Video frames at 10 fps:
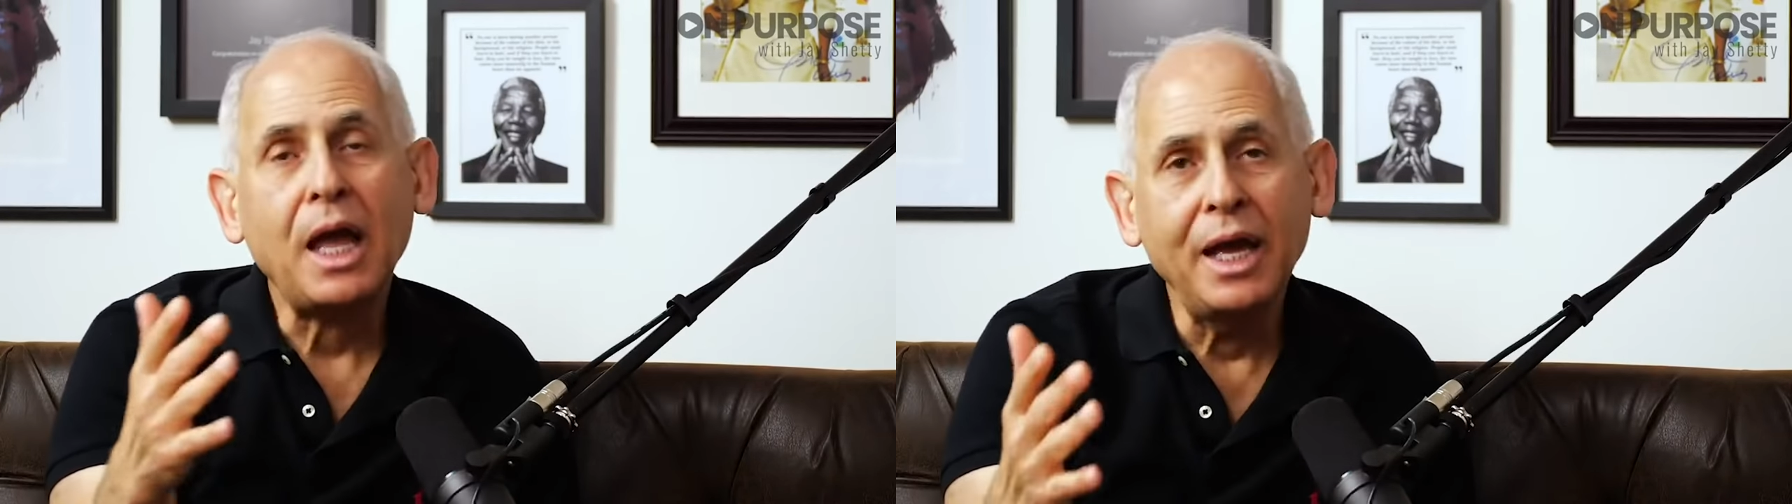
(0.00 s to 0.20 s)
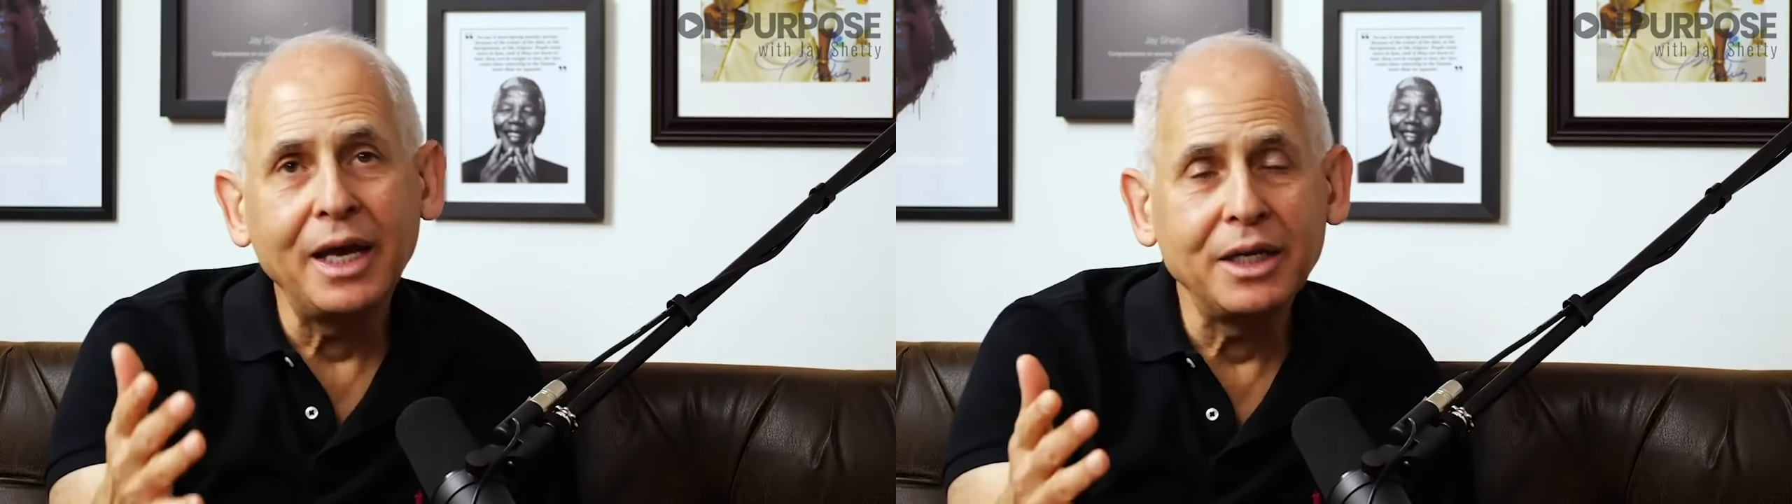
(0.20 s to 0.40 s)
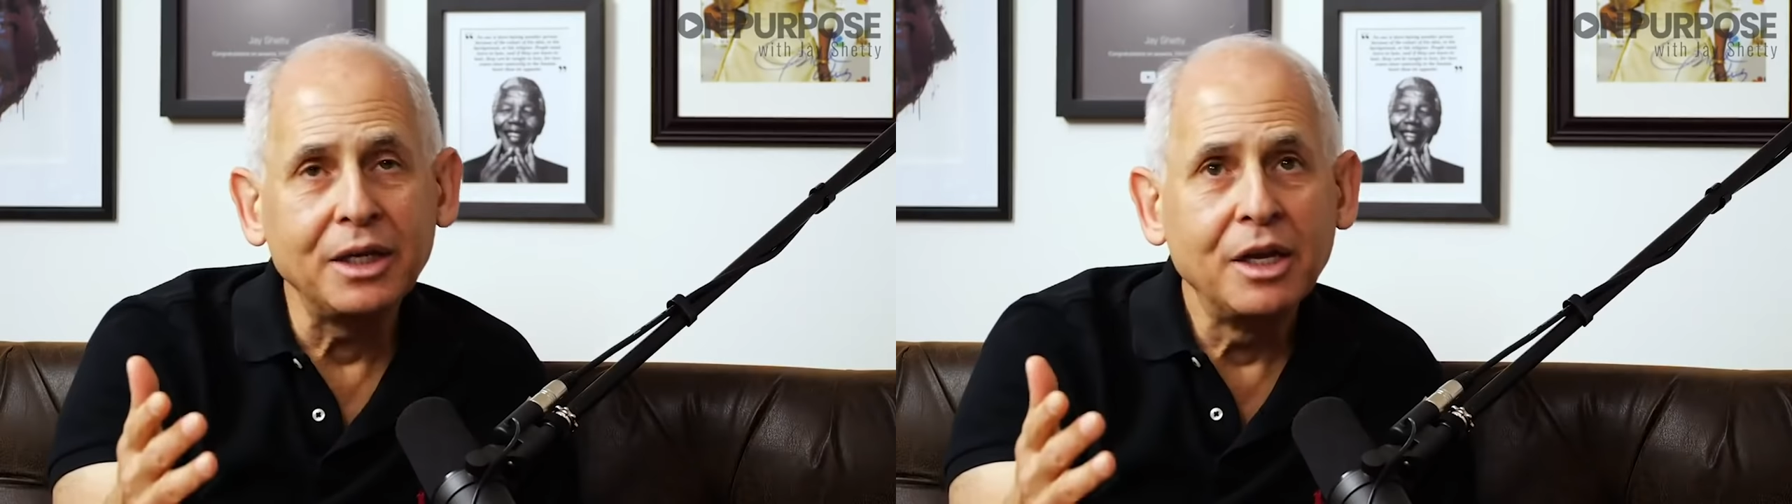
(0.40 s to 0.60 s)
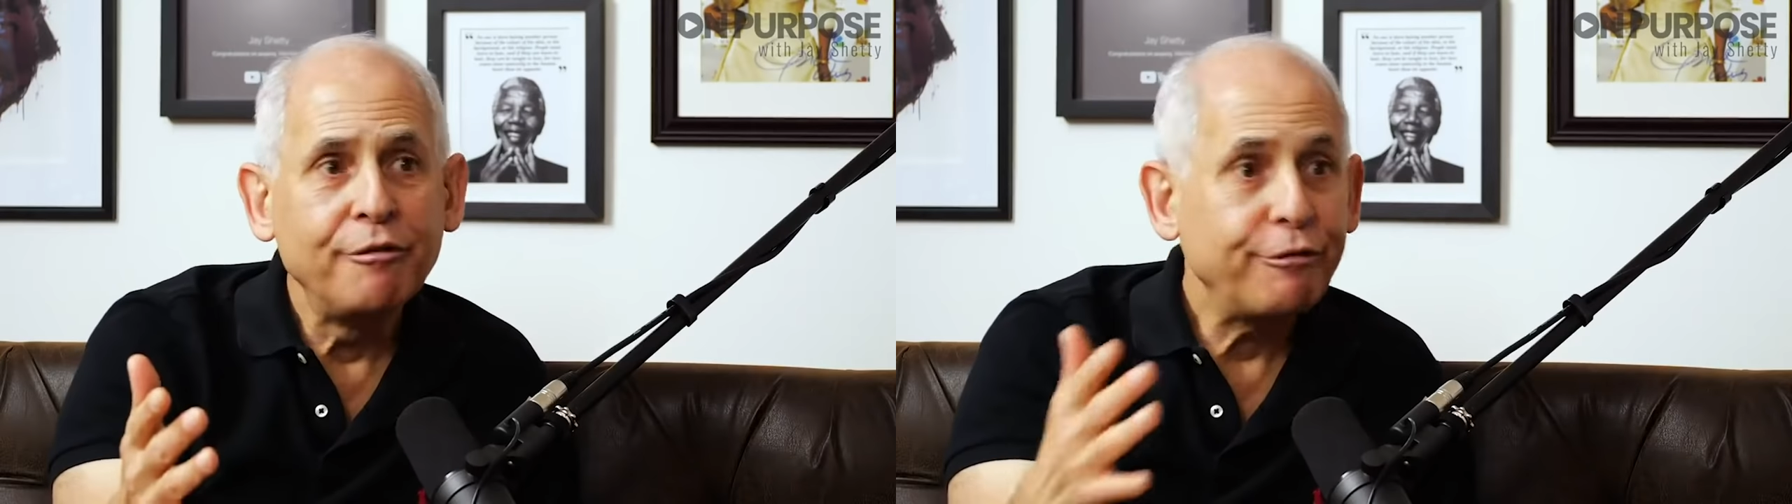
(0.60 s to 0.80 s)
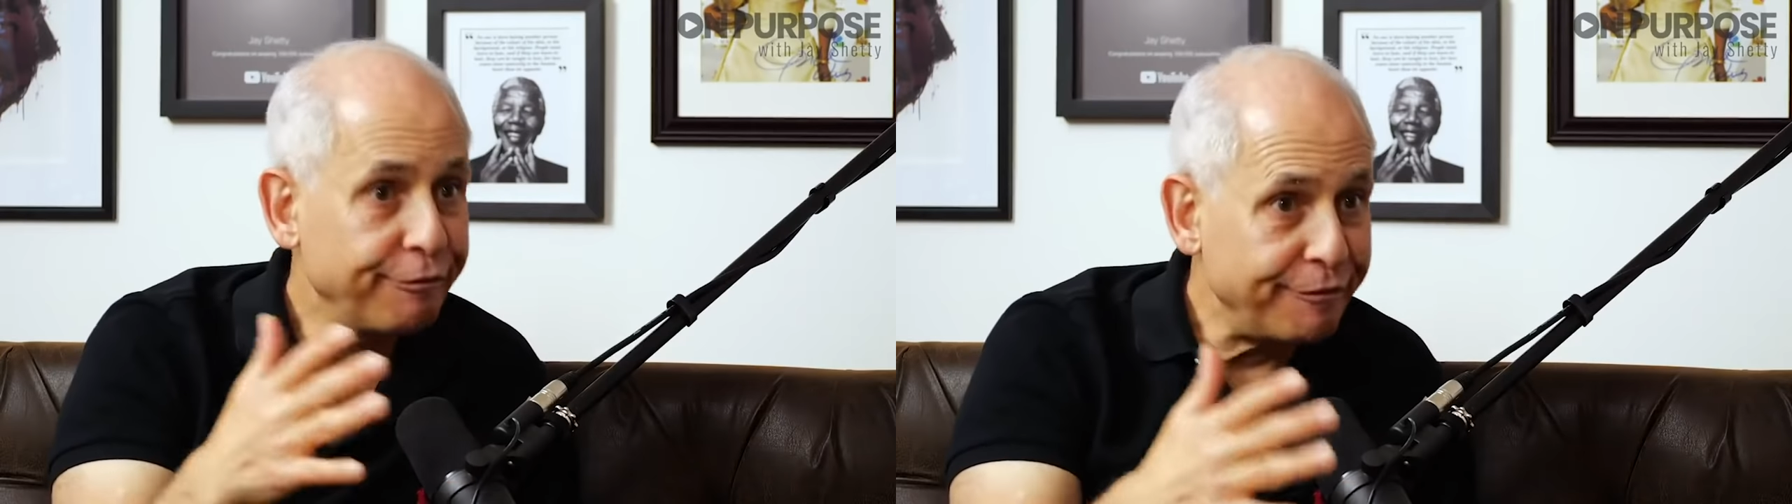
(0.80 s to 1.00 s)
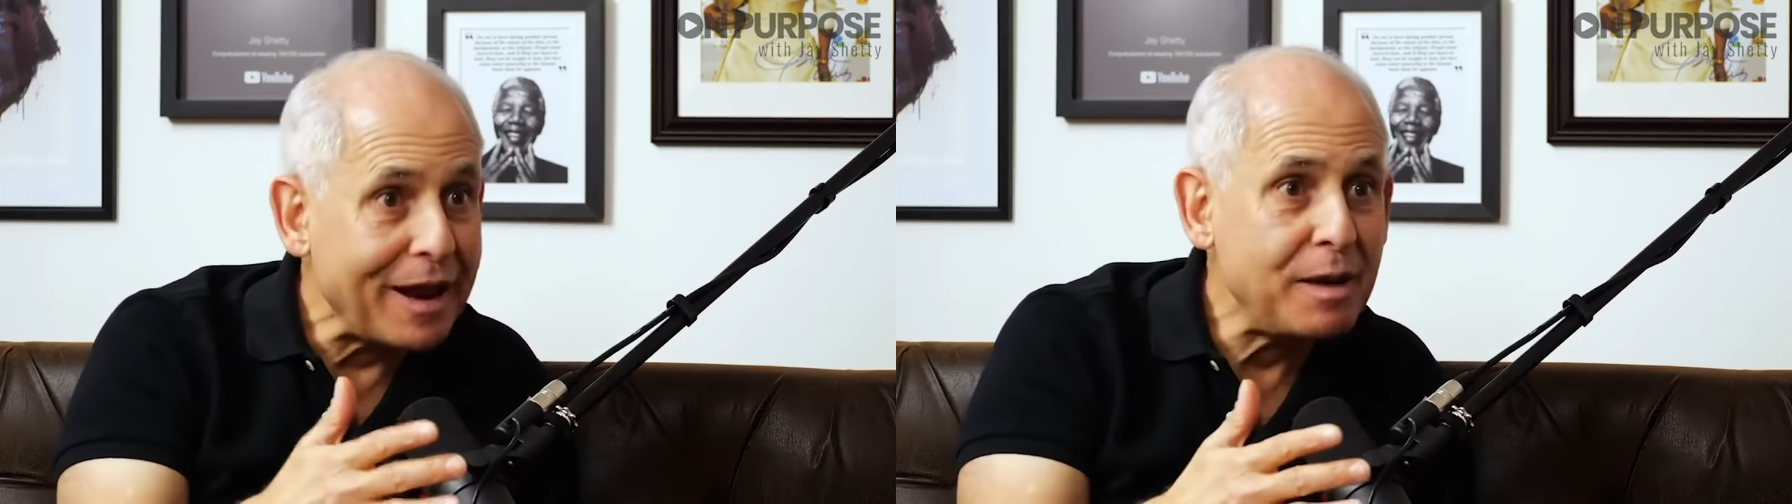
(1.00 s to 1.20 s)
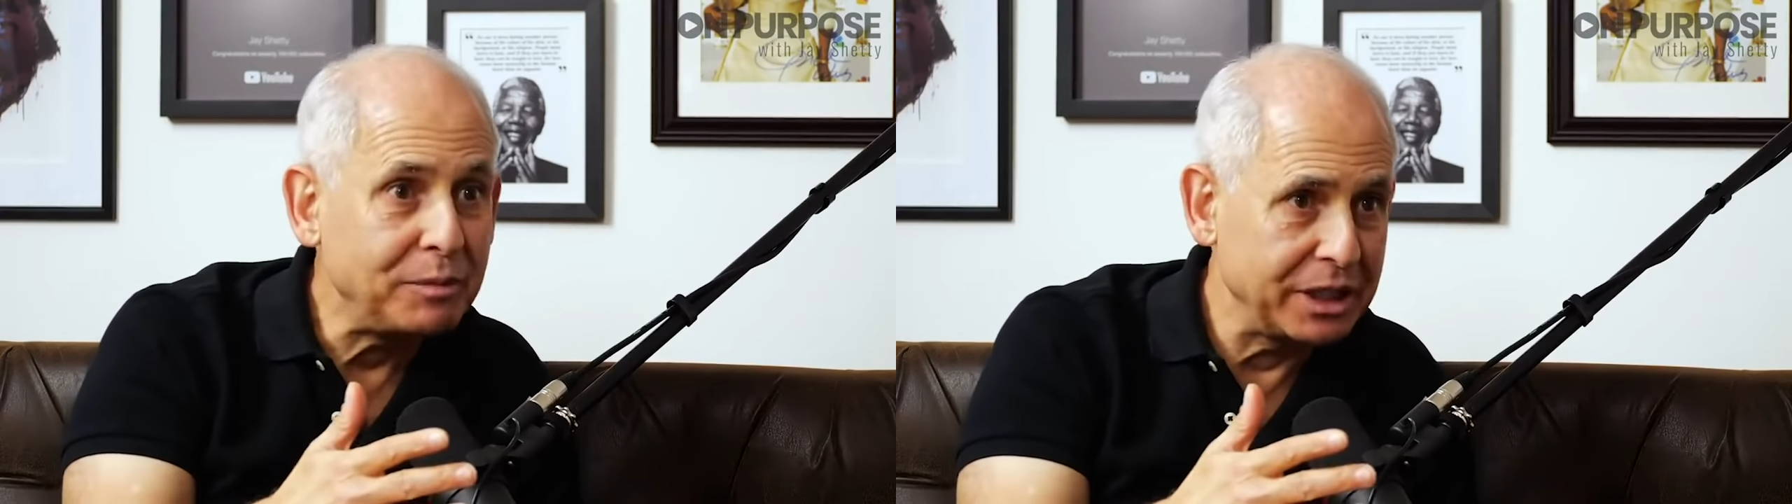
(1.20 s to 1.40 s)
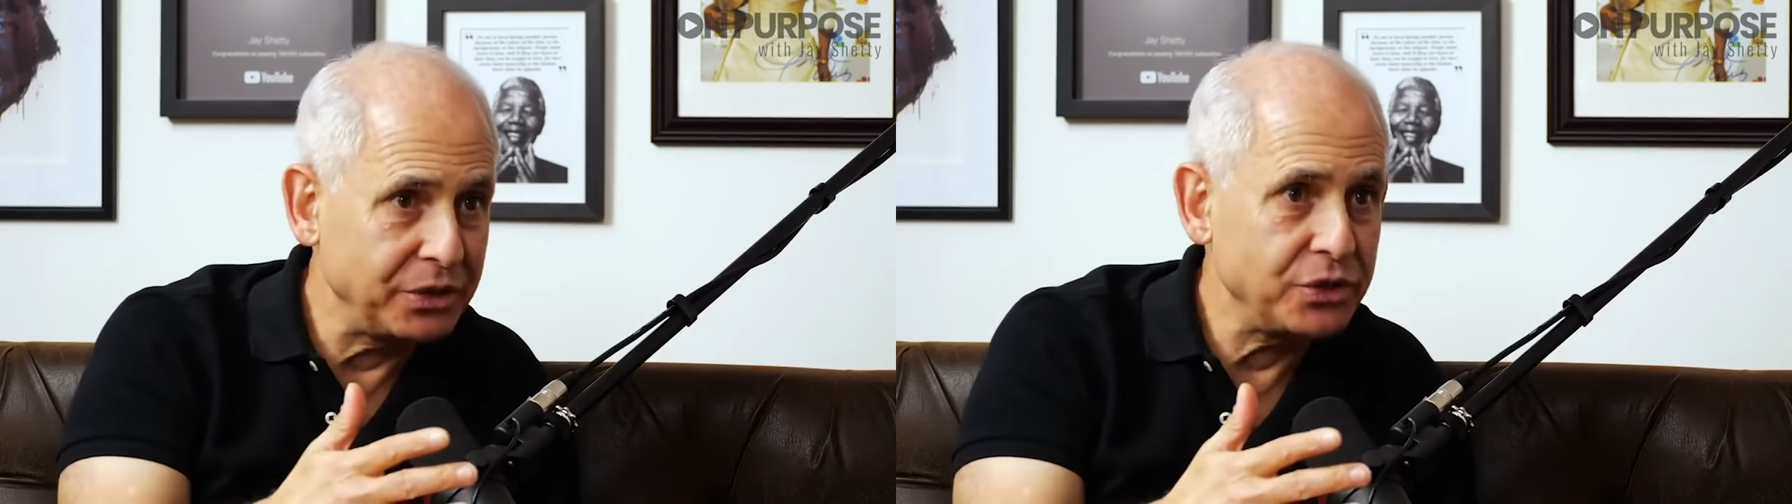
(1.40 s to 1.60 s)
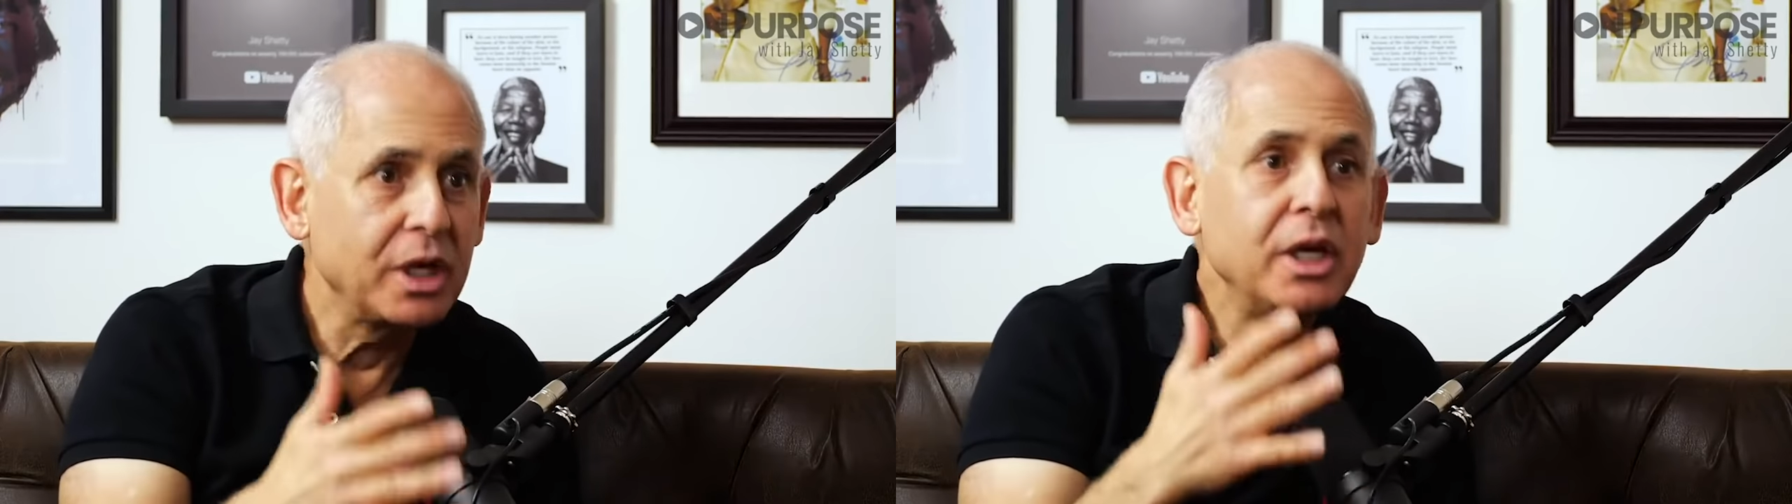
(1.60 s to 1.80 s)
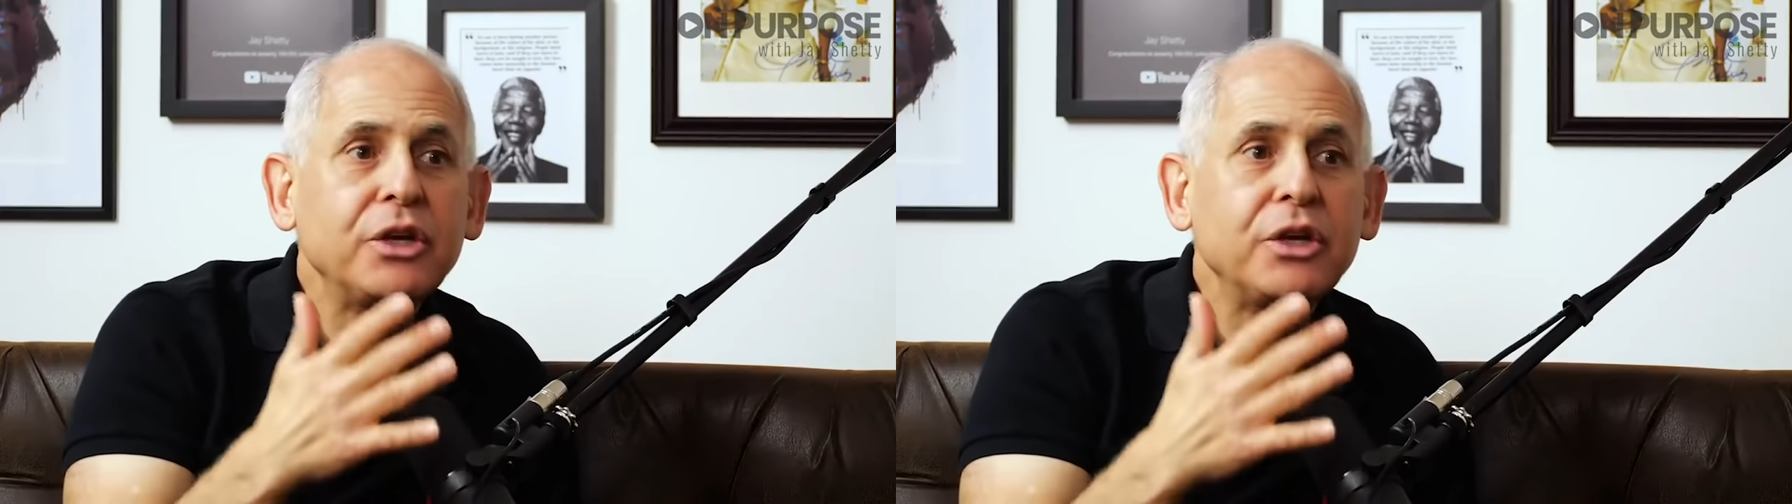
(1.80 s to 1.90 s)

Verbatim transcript: And for families,